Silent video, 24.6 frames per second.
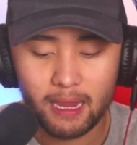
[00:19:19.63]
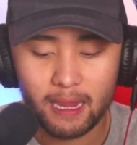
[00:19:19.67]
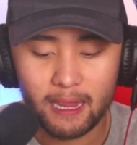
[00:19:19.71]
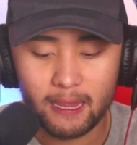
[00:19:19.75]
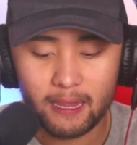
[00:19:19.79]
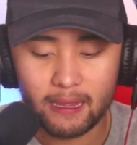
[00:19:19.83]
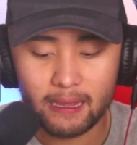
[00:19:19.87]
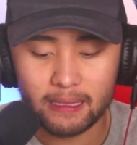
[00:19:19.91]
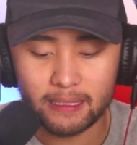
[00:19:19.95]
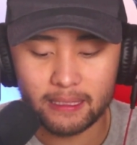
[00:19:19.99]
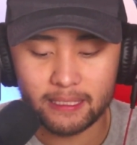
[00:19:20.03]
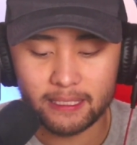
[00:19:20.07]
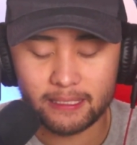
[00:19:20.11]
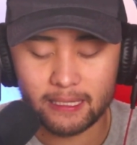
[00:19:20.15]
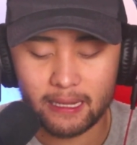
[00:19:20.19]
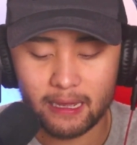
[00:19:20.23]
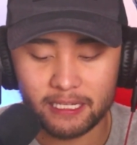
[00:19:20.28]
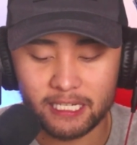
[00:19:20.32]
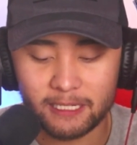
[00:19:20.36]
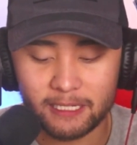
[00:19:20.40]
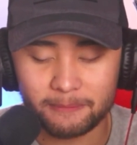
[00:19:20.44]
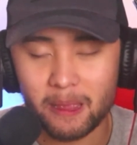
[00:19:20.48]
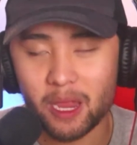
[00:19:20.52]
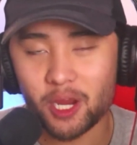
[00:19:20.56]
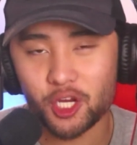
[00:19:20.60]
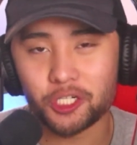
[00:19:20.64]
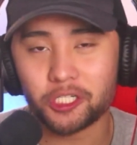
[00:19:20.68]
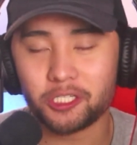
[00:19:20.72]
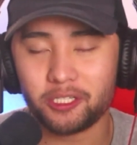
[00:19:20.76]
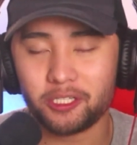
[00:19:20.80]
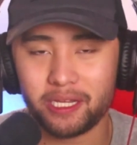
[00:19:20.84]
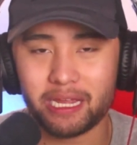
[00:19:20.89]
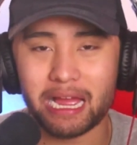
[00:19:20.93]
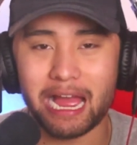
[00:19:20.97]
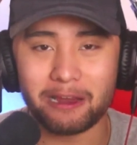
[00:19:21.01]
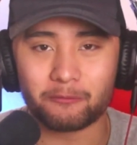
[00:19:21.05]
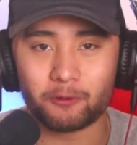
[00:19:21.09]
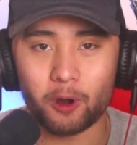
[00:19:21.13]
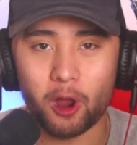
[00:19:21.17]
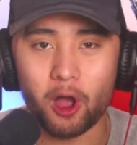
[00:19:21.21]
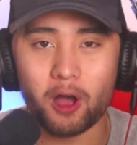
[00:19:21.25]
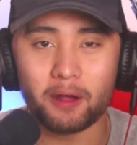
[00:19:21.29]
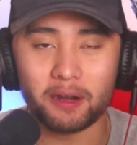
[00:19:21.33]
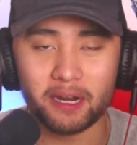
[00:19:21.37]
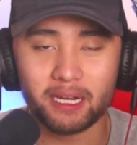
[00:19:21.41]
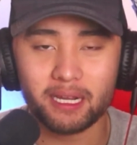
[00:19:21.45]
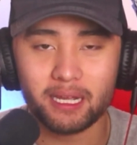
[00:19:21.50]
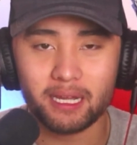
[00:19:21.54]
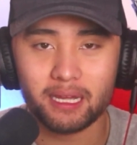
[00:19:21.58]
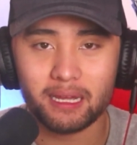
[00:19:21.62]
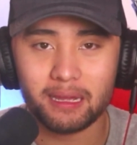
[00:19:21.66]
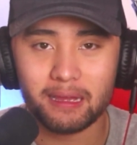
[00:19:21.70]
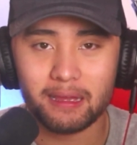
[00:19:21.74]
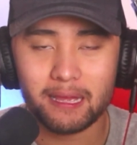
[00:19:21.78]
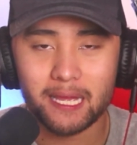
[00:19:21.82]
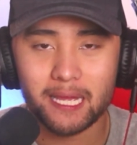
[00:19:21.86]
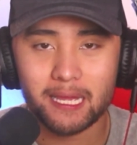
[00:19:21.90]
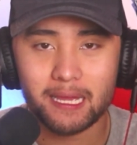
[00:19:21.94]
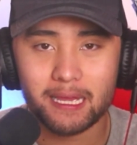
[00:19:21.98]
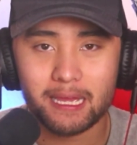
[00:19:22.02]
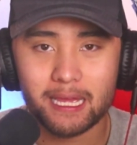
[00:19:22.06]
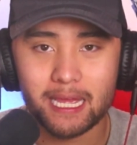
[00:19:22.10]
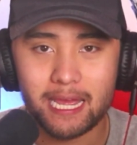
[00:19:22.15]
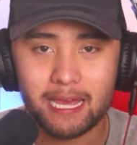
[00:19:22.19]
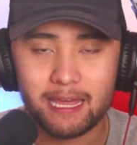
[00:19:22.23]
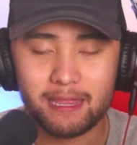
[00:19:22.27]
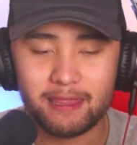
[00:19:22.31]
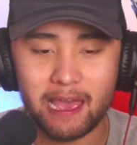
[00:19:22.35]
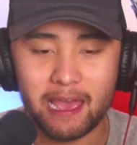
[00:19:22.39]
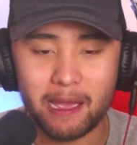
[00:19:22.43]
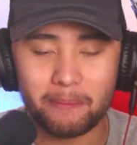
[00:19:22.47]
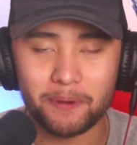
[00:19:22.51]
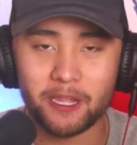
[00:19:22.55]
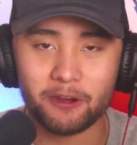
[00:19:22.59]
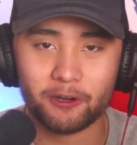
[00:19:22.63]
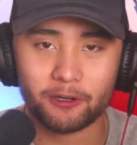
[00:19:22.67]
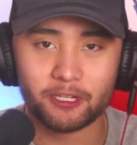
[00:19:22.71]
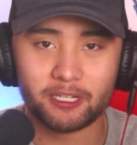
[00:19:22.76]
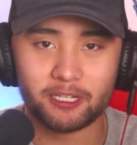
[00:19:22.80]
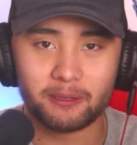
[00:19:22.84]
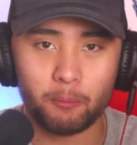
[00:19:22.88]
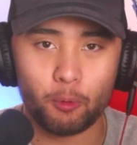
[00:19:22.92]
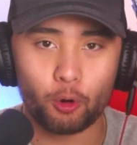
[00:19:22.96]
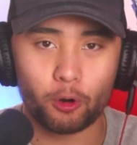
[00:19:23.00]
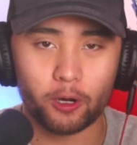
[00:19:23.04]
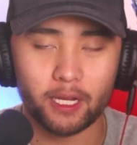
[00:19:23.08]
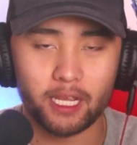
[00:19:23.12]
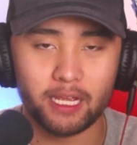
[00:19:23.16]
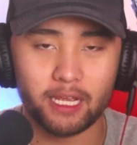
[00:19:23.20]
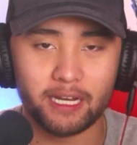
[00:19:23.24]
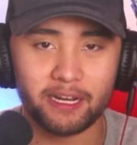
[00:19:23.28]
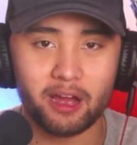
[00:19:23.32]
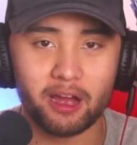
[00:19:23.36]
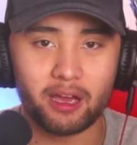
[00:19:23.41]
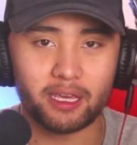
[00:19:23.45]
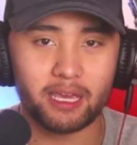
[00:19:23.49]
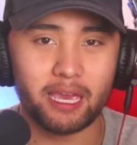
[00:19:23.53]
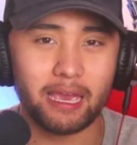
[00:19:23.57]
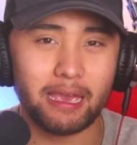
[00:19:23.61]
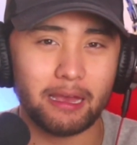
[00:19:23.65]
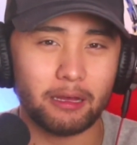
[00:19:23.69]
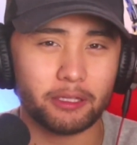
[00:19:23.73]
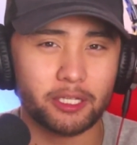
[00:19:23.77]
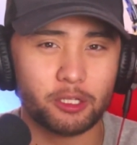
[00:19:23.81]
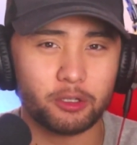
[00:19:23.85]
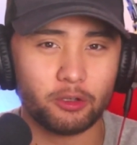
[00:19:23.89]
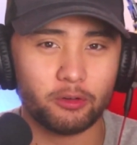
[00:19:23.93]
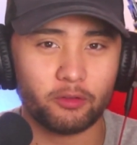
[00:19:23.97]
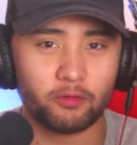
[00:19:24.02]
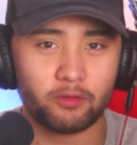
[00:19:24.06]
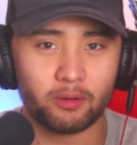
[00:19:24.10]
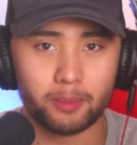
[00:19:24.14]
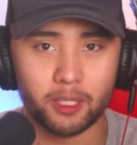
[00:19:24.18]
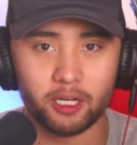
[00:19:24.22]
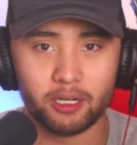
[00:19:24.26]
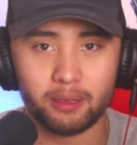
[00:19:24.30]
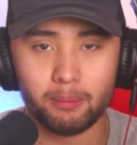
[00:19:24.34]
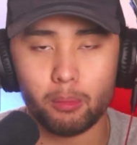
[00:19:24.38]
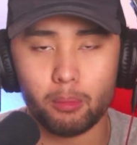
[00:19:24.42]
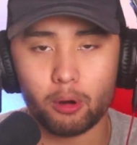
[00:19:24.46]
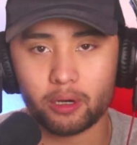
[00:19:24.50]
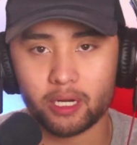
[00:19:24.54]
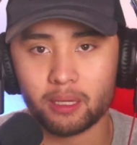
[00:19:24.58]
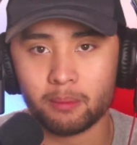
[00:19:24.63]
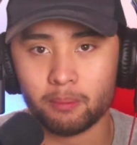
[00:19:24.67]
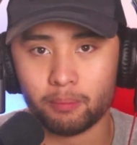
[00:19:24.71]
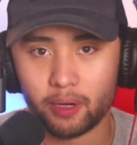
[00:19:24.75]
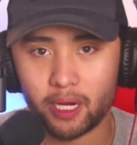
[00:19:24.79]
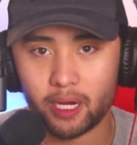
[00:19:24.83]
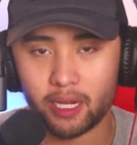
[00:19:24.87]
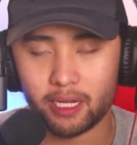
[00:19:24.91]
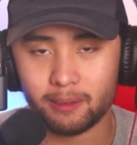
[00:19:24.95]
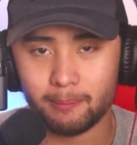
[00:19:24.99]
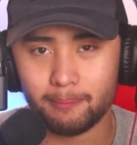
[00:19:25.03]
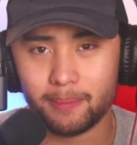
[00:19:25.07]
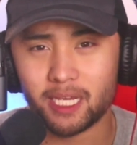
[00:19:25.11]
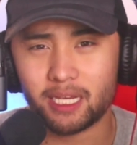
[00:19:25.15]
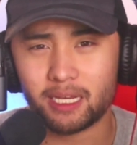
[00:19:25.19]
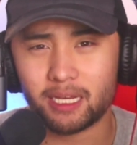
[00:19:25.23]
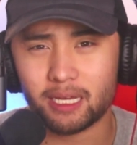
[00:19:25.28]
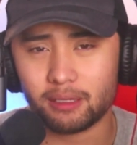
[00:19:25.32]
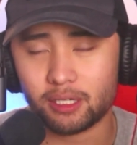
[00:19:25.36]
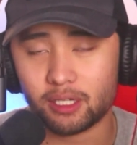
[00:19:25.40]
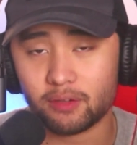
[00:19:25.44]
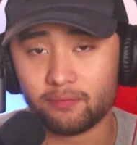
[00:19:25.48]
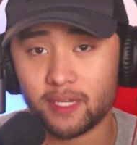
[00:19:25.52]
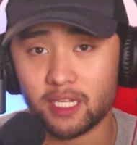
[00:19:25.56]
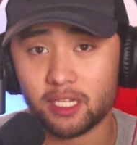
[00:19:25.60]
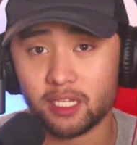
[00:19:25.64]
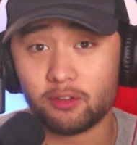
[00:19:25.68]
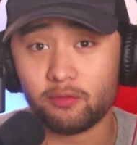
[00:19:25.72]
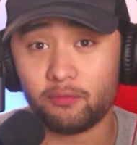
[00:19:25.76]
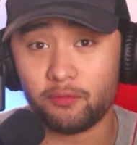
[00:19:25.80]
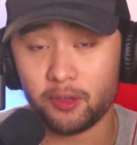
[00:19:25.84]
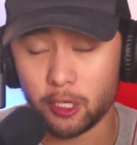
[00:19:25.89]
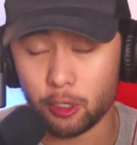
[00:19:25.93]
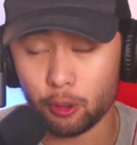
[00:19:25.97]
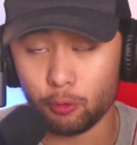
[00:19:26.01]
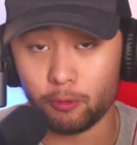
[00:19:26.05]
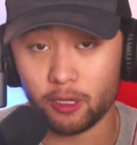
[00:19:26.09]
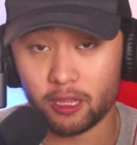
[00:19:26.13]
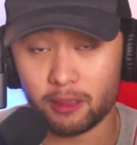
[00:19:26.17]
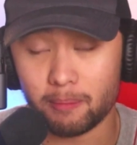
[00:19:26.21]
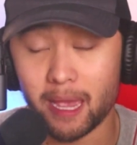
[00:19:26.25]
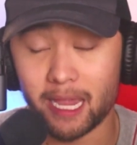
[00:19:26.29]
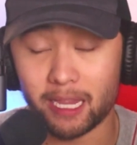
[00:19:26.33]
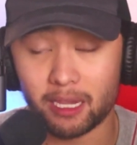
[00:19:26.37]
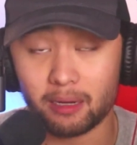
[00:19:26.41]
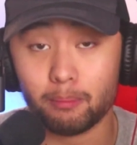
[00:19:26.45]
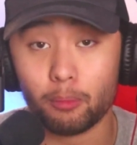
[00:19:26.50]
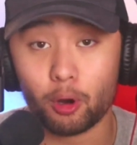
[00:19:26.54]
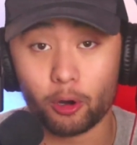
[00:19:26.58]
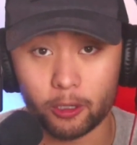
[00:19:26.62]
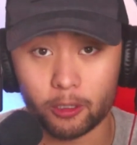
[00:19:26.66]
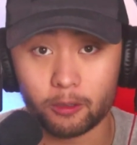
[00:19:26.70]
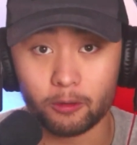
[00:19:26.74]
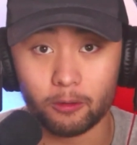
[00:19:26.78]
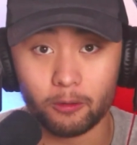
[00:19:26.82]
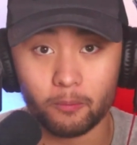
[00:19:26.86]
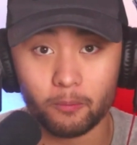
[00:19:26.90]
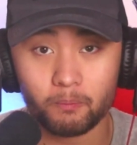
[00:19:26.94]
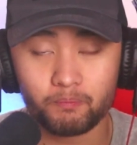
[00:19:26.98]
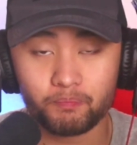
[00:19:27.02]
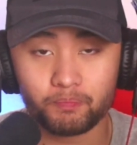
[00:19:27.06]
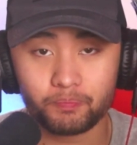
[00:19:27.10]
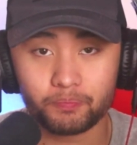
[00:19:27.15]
It's especially ironic that Piers Morgan got canceled from Good Morning Britain because of his feud with Meghan Markle.